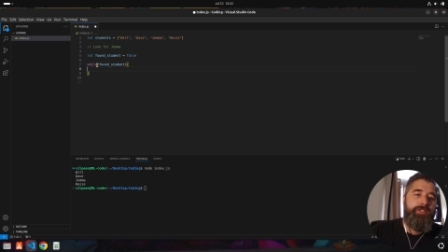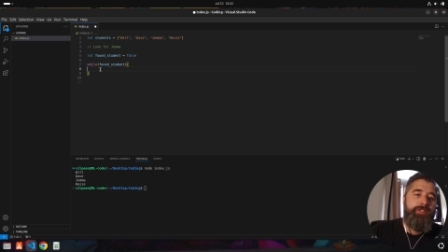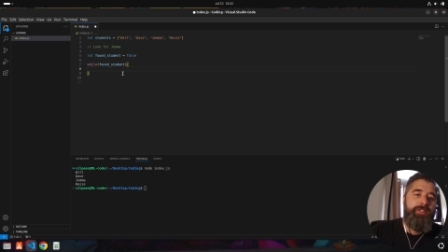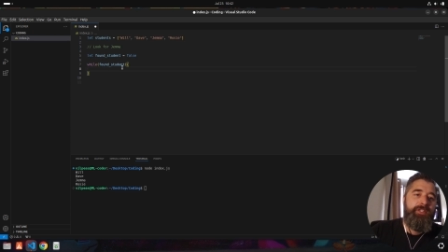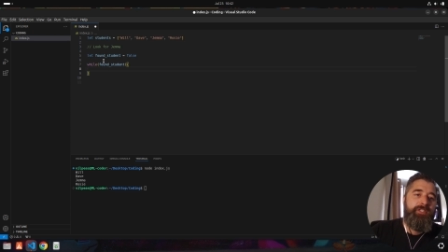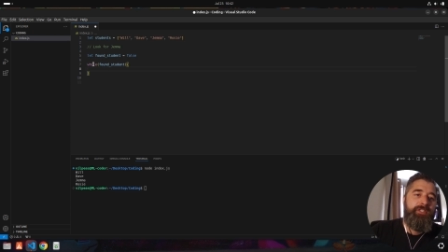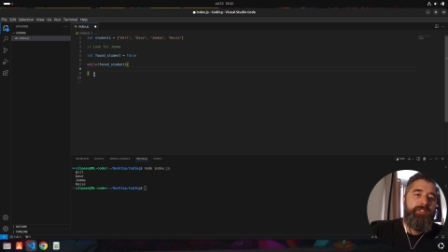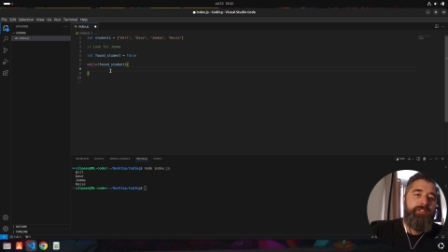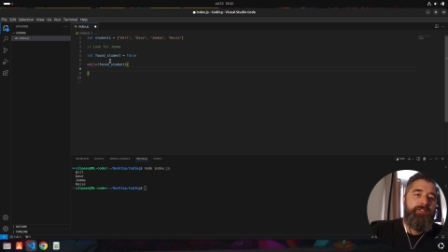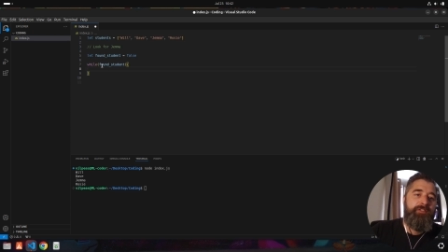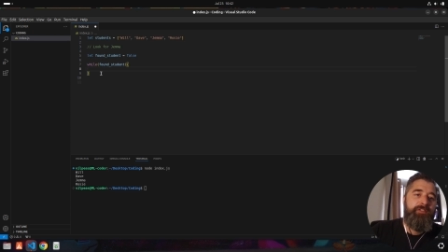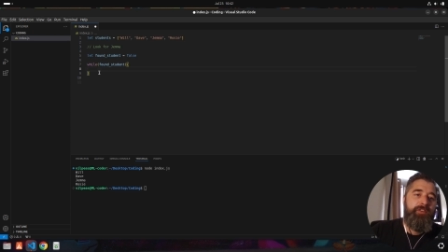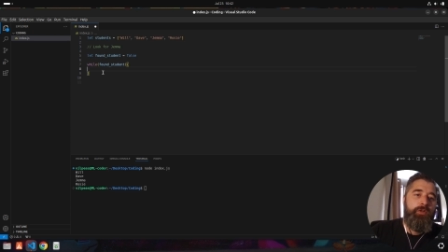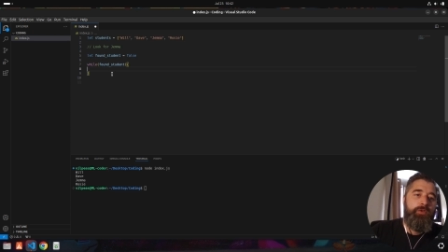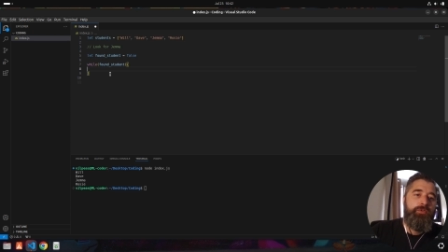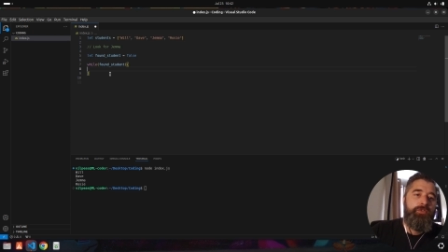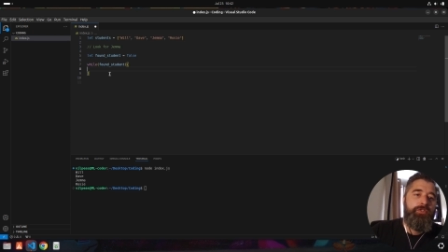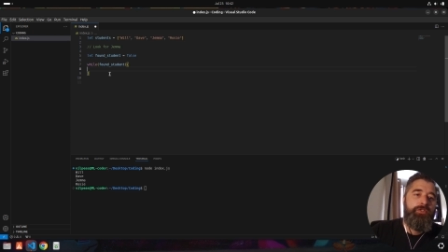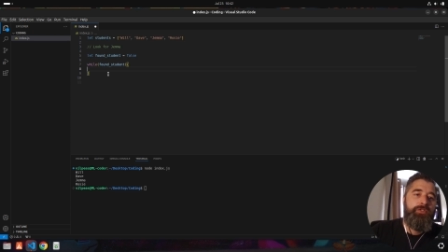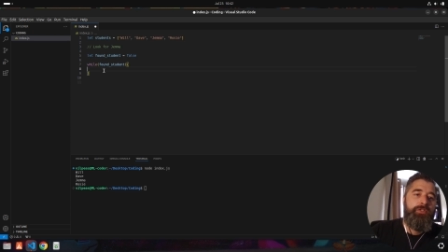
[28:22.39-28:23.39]
this is
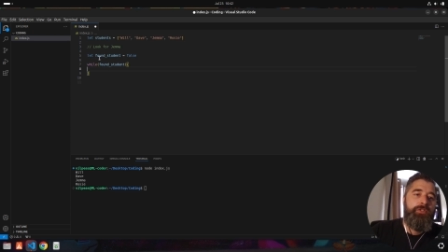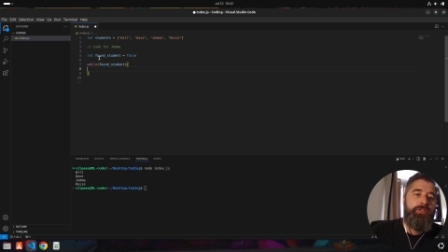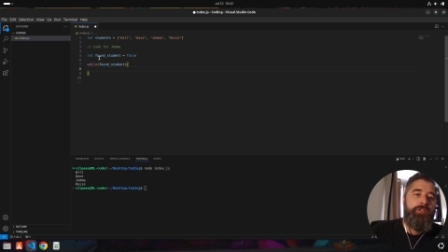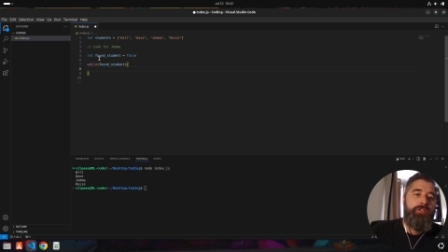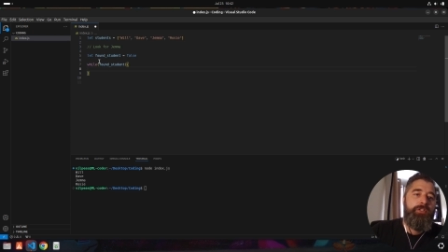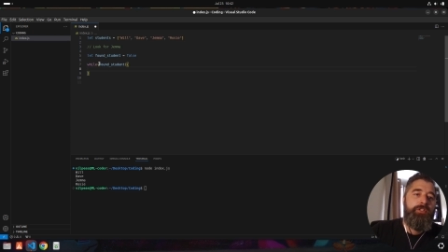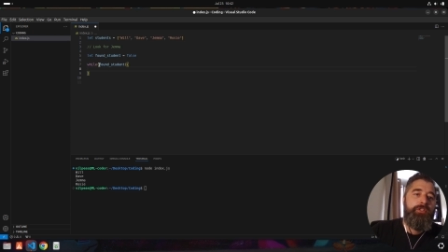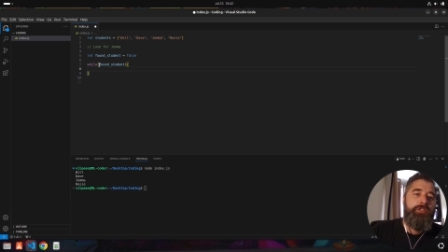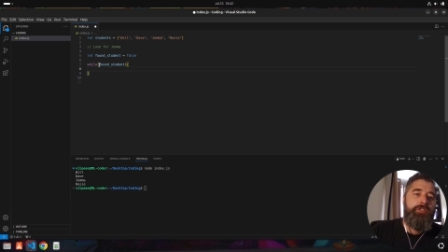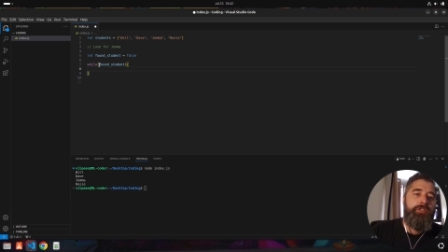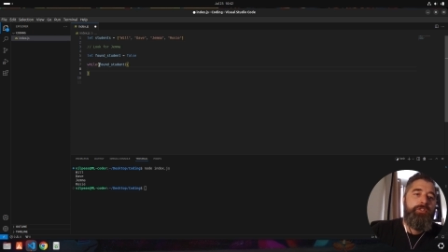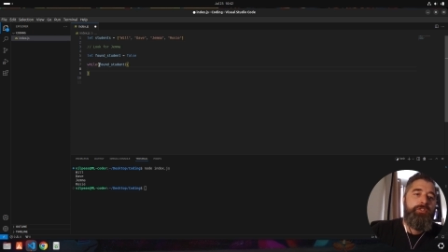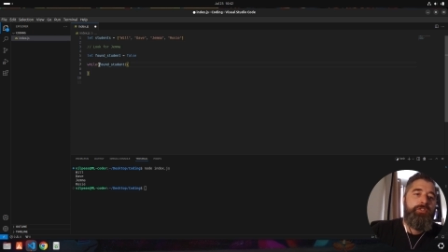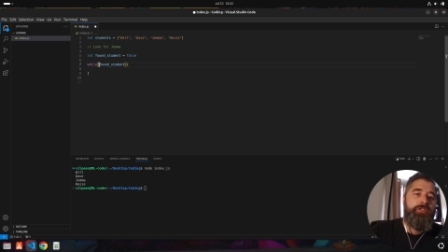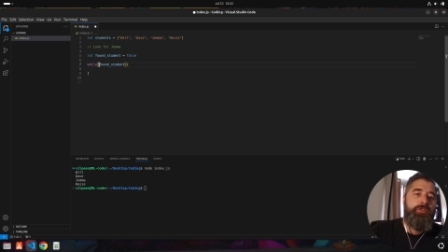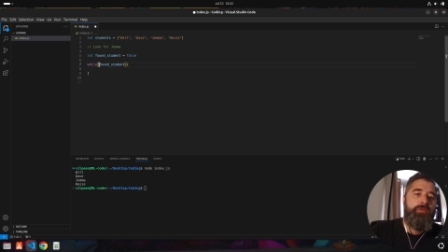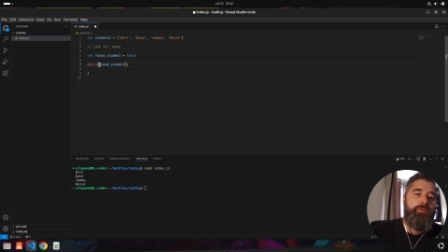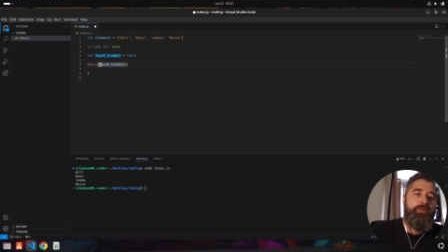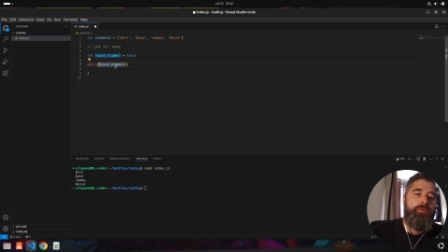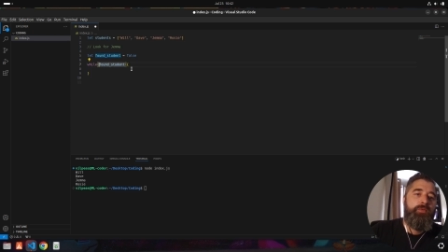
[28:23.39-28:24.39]
false.
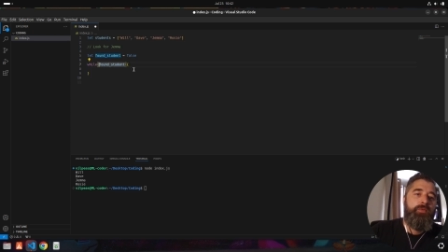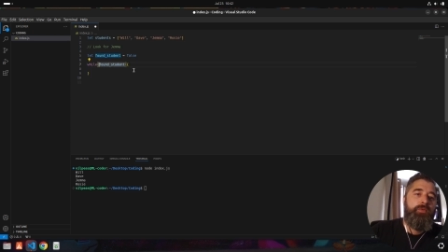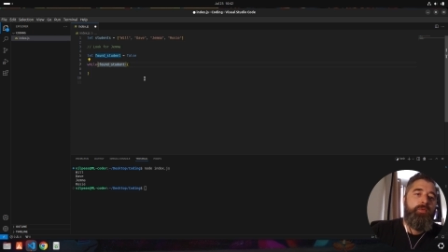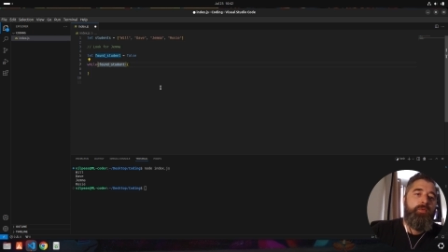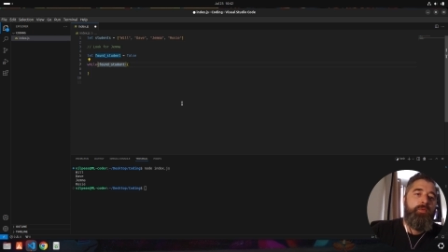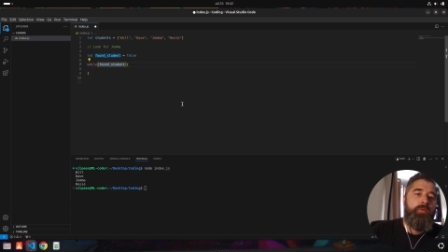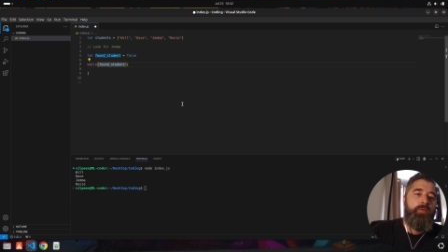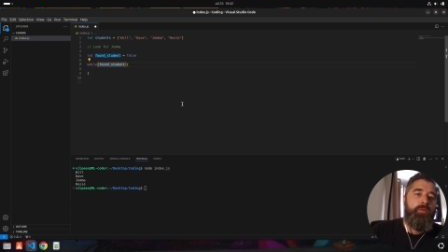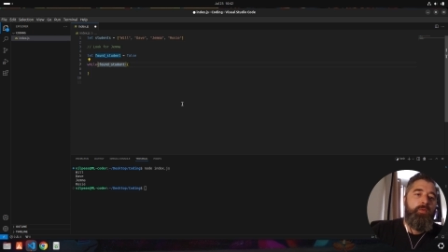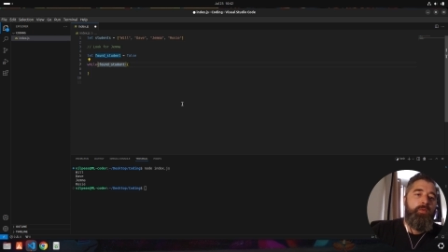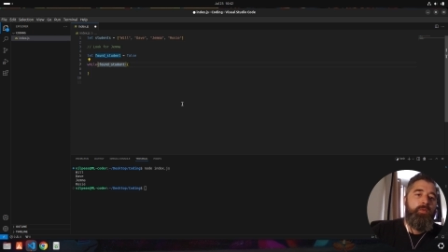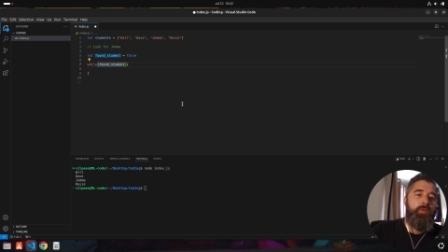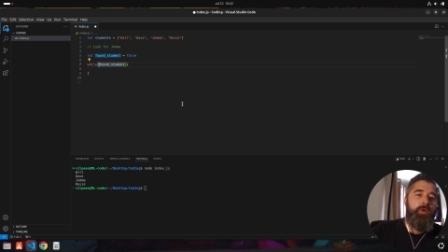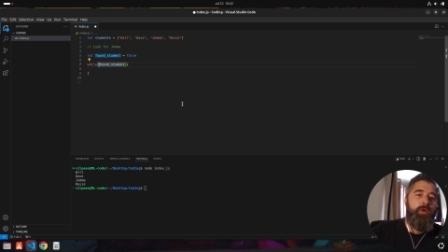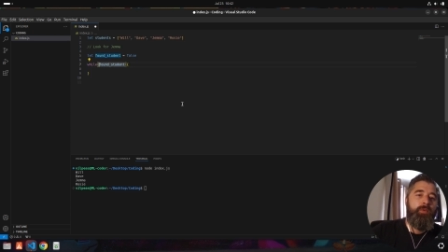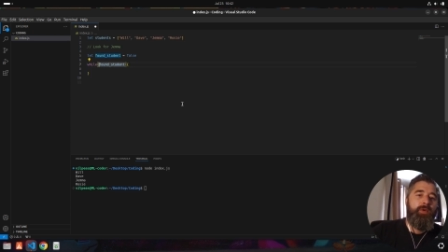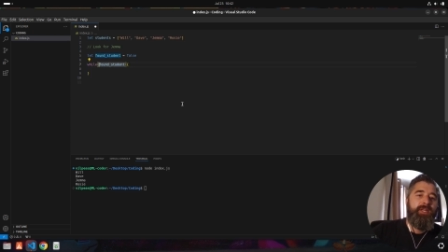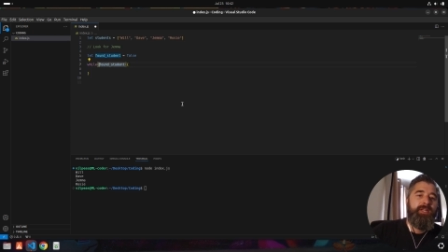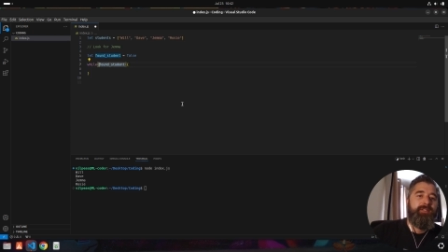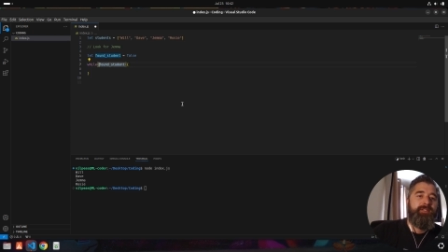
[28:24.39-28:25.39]
So what we can